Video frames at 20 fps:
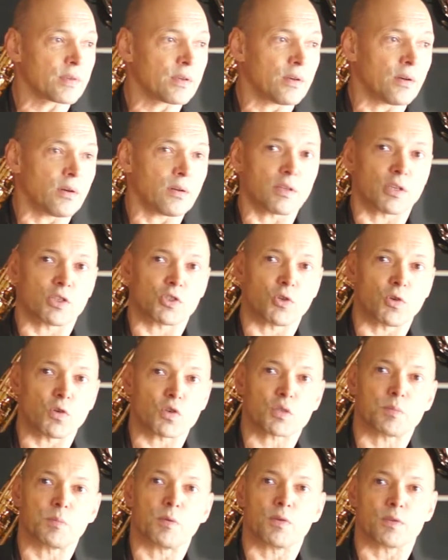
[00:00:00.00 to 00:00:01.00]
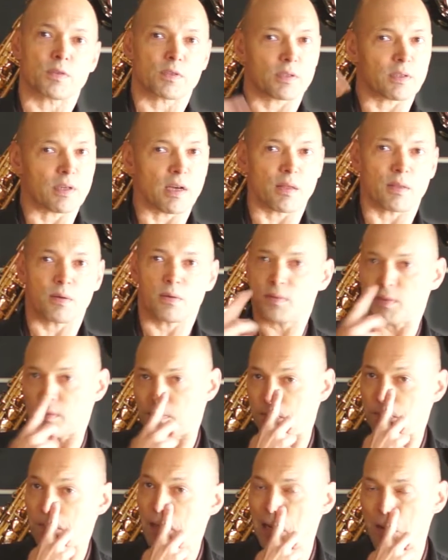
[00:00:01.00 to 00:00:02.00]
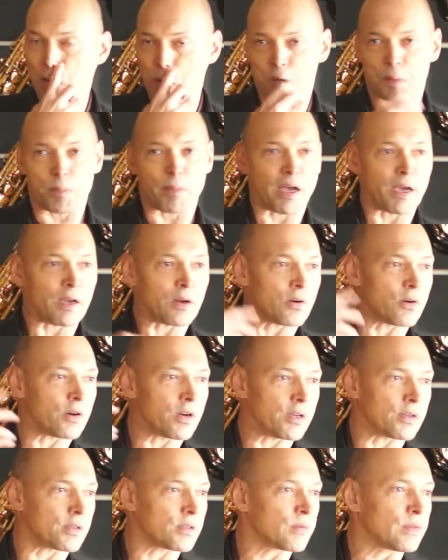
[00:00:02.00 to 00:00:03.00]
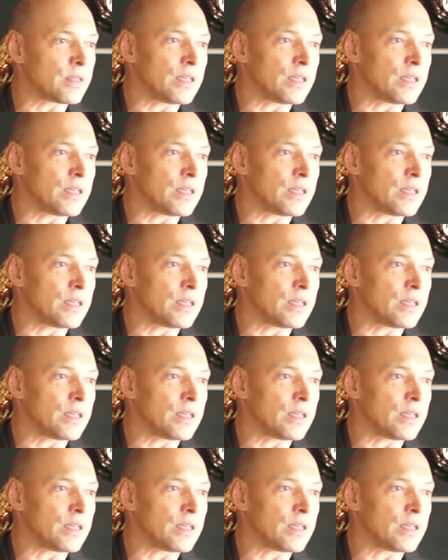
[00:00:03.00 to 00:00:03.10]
All the church modes, the melodic minor and